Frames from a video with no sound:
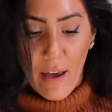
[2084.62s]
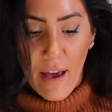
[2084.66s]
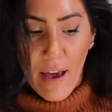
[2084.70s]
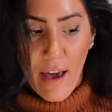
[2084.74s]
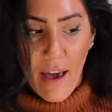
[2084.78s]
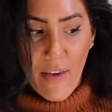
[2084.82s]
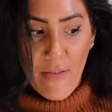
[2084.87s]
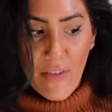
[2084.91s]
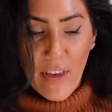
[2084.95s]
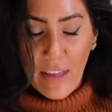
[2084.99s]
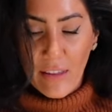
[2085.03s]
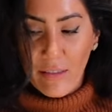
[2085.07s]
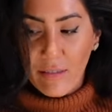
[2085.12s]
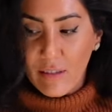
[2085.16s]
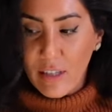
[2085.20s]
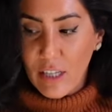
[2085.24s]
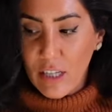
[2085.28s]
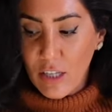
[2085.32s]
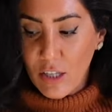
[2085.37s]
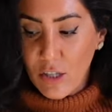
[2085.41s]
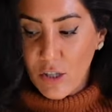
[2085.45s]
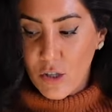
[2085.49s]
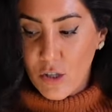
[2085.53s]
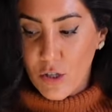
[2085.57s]
And then
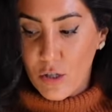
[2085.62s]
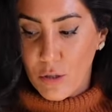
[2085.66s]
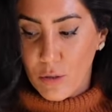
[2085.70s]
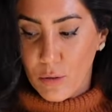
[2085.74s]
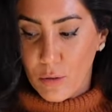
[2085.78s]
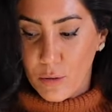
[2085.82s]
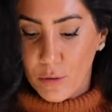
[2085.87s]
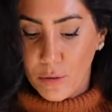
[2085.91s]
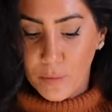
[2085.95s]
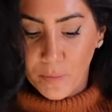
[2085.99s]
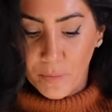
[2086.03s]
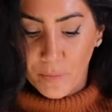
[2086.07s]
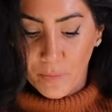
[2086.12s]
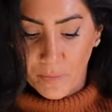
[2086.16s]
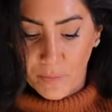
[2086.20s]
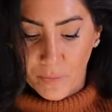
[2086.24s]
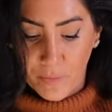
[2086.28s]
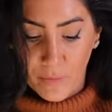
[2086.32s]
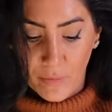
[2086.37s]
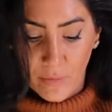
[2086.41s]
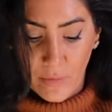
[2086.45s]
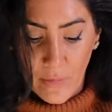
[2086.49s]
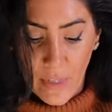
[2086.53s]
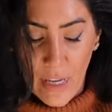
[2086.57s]
these two,
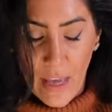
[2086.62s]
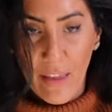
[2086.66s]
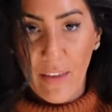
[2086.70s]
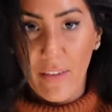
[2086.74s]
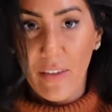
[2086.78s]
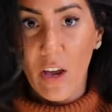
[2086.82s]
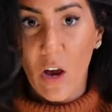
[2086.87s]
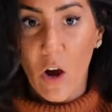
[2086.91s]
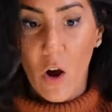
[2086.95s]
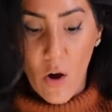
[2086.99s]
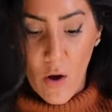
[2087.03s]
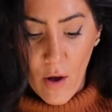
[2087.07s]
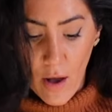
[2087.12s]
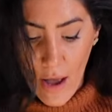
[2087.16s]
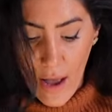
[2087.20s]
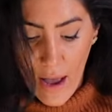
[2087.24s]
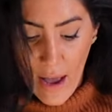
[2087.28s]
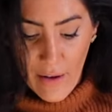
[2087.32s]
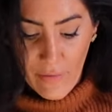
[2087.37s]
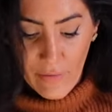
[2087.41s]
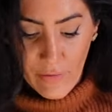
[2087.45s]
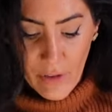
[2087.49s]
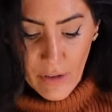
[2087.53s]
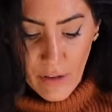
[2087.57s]
and they all
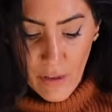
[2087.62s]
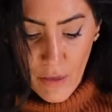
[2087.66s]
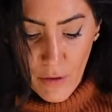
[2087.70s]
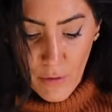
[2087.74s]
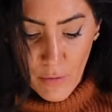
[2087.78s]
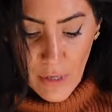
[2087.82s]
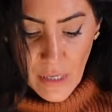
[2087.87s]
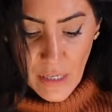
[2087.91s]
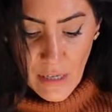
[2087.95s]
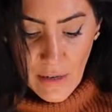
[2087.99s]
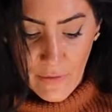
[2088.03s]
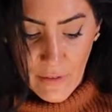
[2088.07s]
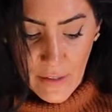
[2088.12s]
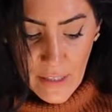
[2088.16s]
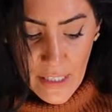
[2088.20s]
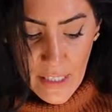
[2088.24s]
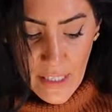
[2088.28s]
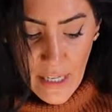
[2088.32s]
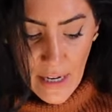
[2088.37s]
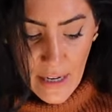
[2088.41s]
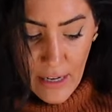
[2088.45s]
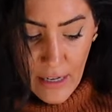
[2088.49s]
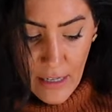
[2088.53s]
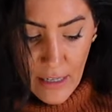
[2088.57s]
have three different
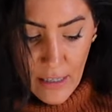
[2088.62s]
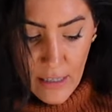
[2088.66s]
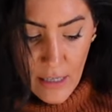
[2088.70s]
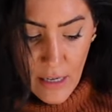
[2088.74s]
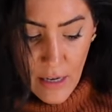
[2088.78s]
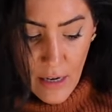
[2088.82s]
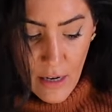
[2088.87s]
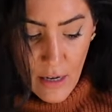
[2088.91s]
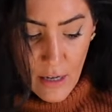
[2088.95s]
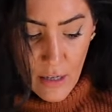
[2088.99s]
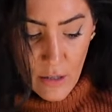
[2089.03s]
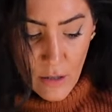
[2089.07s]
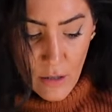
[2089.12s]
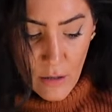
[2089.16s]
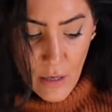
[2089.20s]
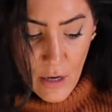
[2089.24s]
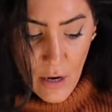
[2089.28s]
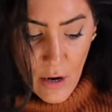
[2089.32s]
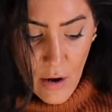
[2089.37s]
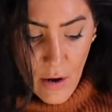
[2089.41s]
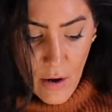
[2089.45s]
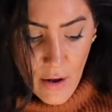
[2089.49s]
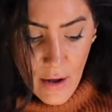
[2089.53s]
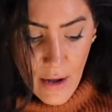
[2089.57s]
settings. So they
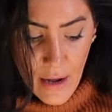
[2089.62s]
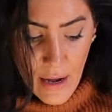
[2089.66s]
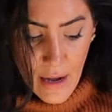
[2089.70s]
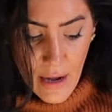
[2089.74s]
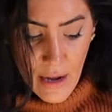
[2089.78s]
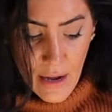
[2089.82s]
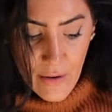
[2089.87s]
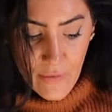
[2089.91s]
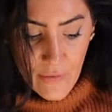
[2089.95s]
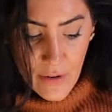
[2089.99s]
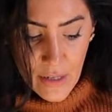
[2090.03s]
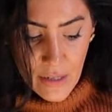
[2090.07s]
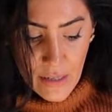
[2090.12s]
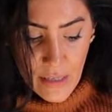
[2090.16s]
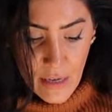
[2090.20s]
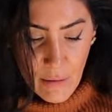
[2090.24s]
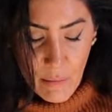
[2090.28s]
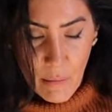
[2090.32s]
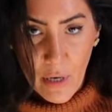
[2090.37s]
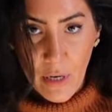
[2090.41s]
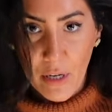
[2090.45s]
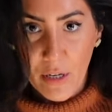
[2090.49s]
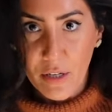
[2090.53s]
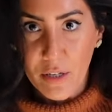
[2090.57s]
all have
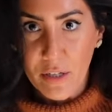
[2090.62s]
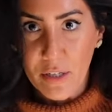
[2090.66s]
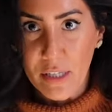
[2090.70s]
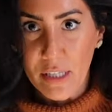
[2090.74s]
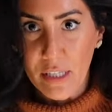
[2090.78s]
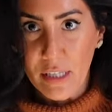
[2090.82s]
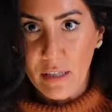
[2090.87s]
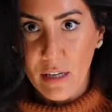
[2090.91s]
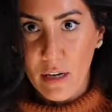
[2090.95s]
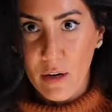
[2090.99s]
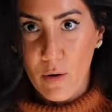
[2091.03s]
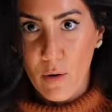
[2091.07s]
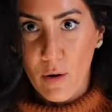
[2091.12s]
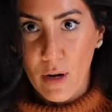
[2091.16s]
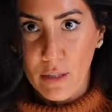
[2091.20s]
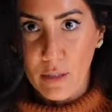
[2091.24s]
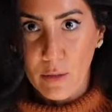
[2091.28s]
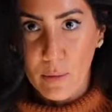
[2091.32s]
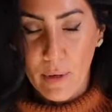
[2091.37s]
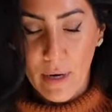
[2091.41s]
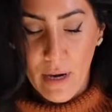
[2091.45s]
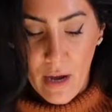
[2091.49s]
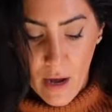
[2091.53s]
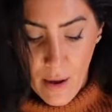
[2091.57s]
dimmers, they go all the
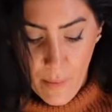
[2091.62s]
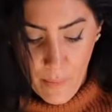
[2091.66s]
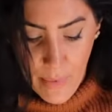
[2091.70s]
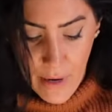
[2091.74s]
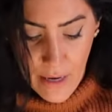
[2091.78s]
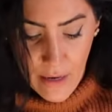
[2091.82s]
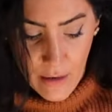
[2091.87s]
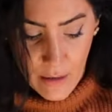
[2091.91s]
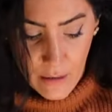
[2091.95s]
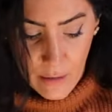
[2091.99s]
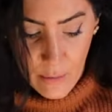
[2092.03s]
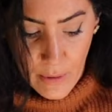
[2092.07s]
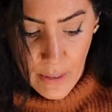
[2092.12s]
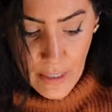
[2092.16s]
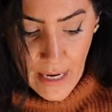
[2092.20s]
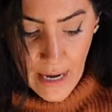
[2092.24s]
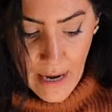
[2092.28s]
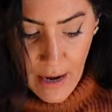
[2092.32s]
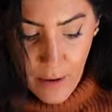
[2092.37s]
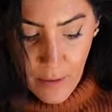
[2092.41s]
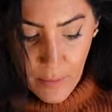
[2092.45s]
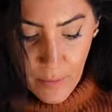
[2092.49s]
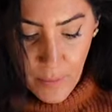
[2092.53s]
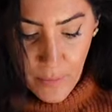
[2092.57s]
way up and all the way
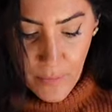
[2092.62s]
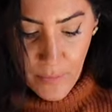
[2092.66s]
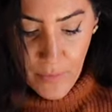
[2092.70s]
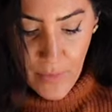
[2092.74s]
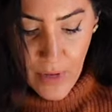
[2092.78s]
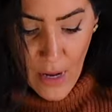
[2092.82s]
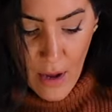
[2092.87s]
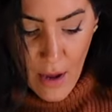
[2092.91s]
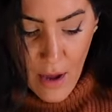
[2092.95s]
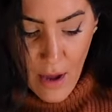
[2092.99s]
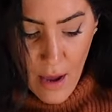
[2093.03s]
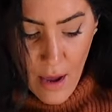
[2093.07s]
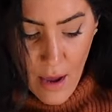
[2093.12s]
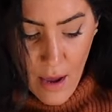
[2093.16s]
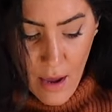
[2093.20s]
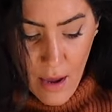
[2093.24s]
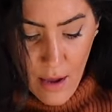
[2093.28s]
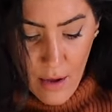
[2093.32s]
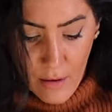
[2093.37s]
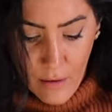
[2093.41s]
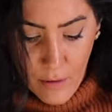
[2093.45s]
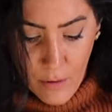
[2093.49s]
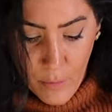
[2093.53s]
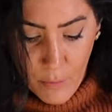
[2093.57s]
down.
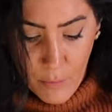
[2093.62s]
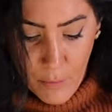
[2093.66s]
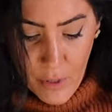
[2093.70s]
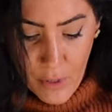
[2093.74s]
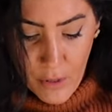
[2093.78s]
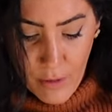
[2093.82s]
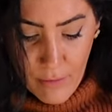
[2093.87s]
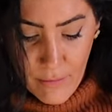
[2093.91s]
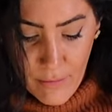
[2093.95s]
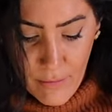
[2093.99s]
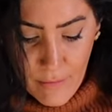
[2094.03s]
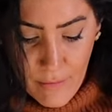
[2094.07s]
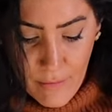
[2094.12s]
Oops.